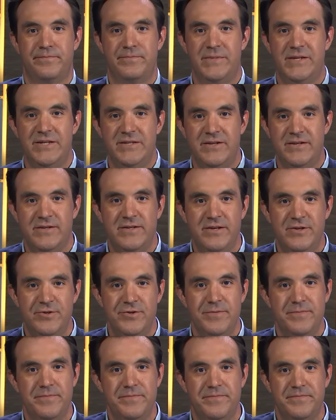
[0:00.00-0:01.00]
this
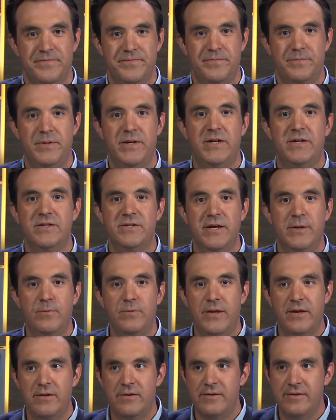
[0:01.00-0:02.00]
decision, because
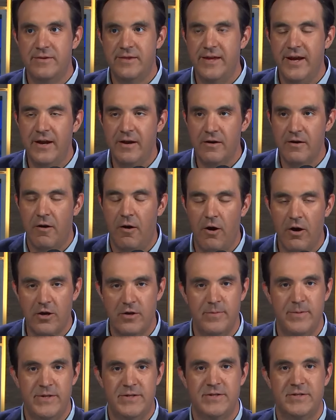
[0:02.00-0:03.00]
their
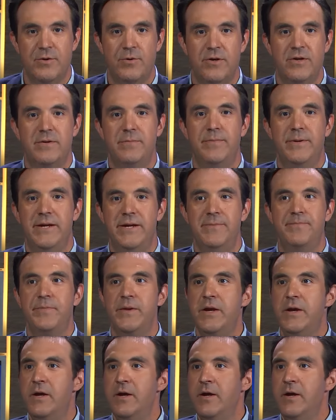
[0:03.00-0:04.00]
argument is going to be,
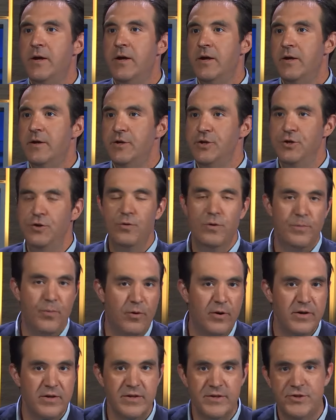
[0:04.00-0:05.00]
you
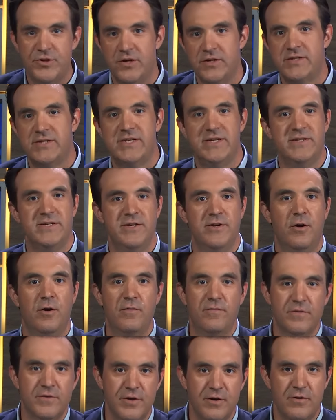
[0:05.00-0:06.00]
appointed the justices that
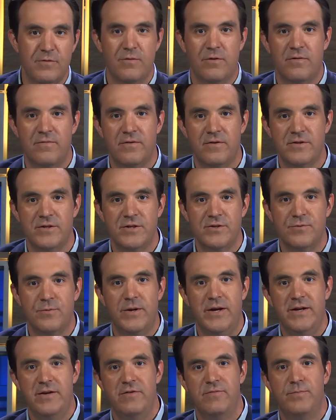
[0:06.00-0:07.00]
overturned Roe versus
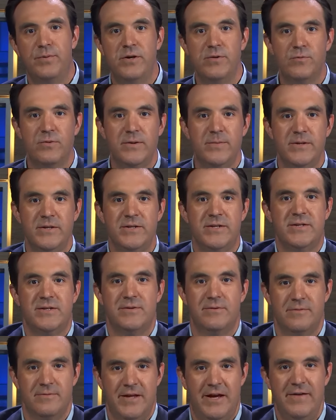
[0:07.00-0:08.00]
Wade, you put women's
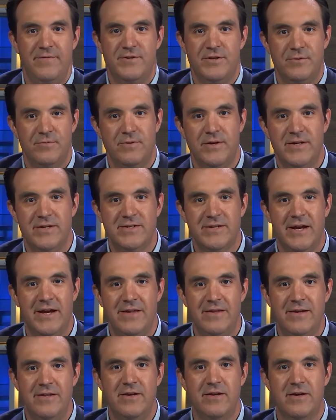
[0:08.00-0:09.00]
lives at risk,
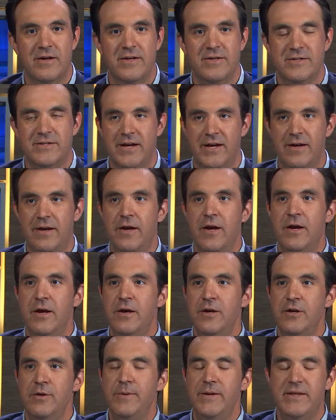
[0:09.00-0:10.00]
and then they're going to say,
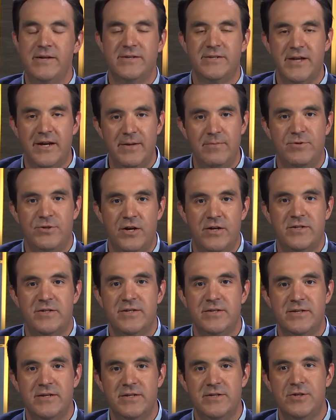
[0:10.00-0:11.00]
you mean the same
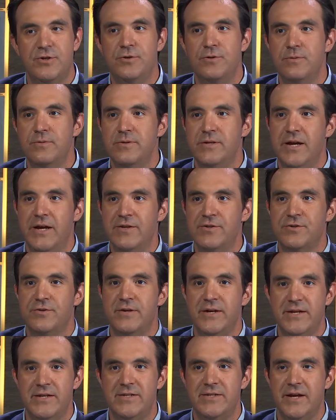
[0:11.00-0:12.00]
justices who
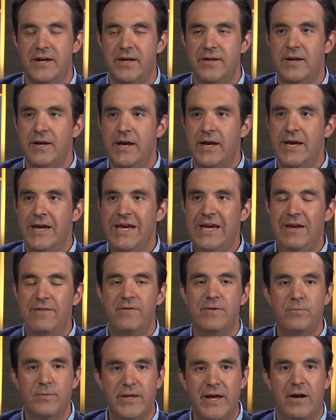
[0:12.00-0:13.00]
yesterday said,
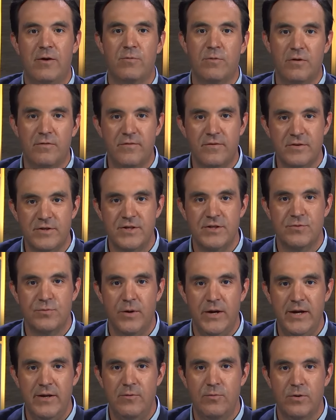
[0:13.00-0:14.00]
even without Roe versus
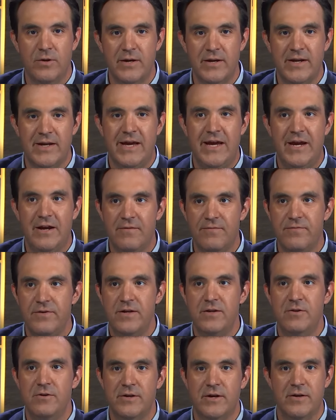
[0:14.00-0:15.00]
Wade, we're going to
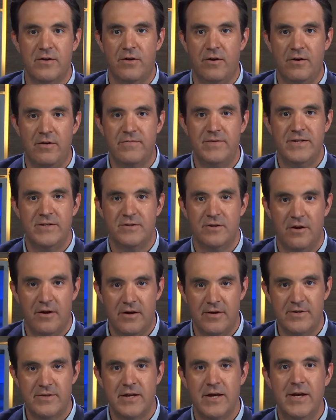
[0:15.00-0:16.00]
carefully look at all of these
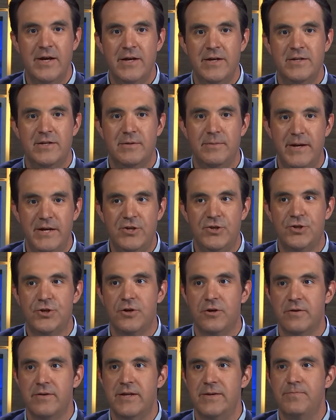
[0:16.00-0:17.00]
laws to make
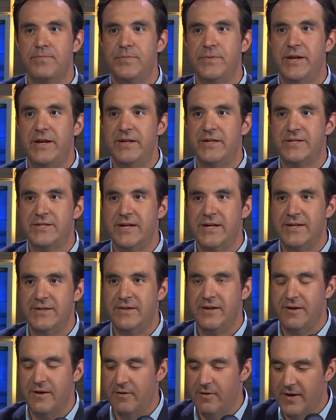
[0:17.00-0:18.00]
sure that
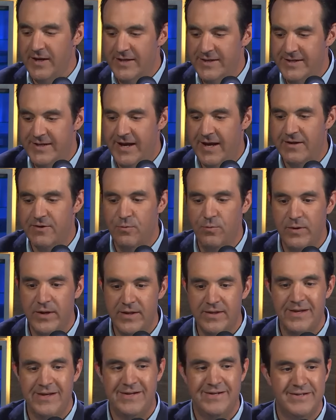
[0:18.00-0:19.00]
they are intact
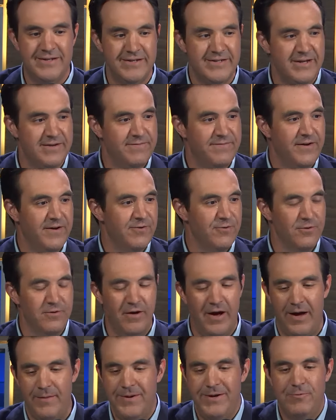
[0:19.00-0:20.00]
with existing federal
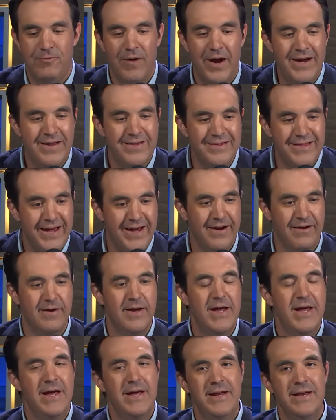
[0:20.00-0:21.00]
law. I mean, right there.
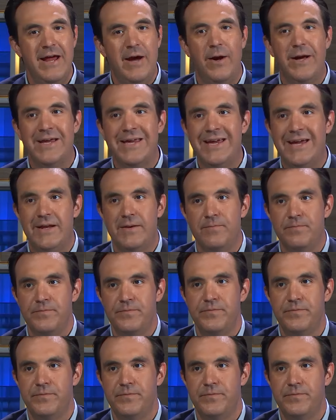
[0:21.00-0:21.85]
Now, again,